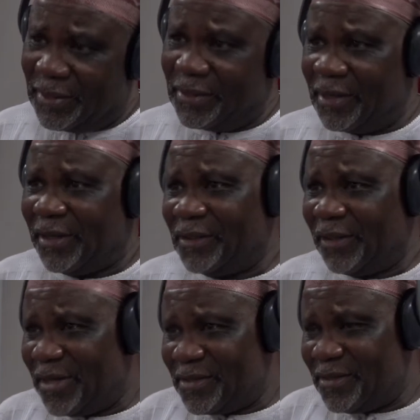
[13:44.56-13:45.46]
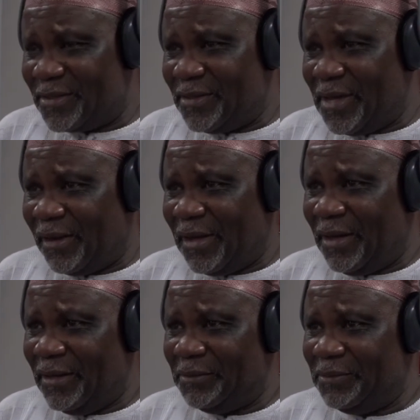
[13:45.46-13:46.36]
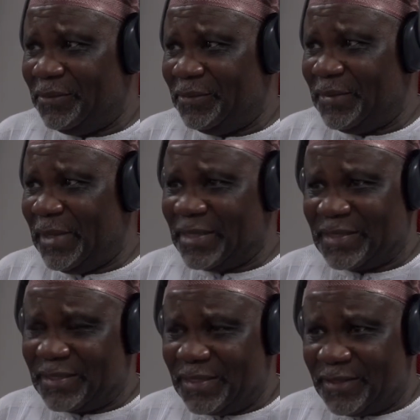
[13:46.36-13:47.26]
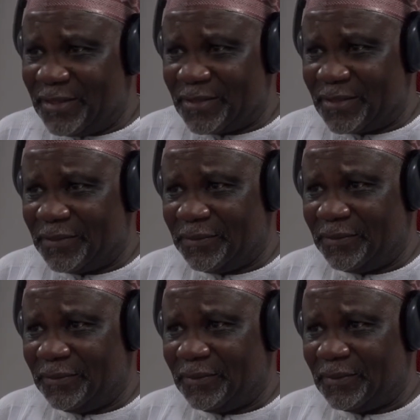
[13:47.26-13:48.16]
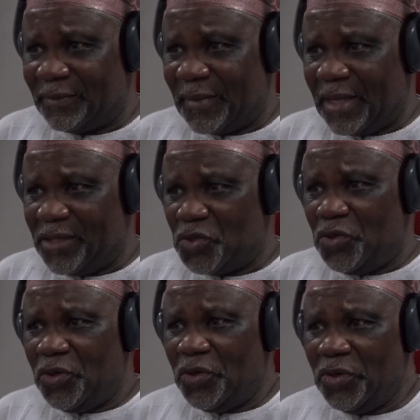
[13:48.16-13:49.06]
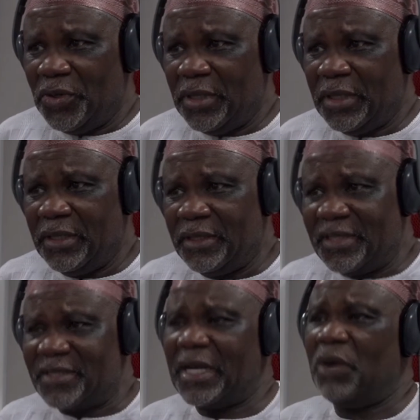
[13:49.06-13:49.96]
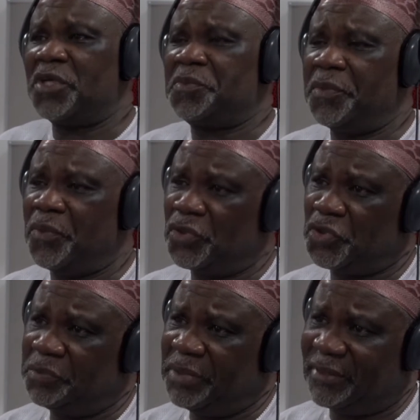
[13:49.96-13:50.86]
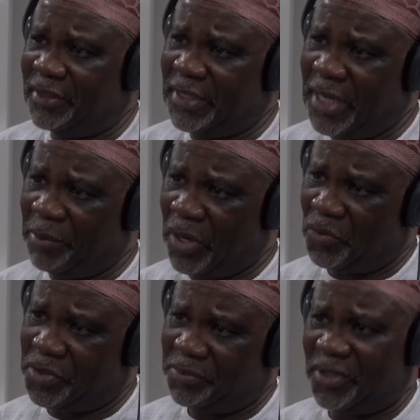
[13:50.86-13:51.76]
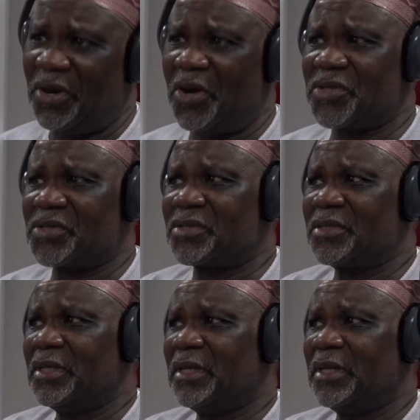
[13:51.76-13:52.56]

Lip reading: there are crises, there are uncertainties. So these are what people should be thinking about, because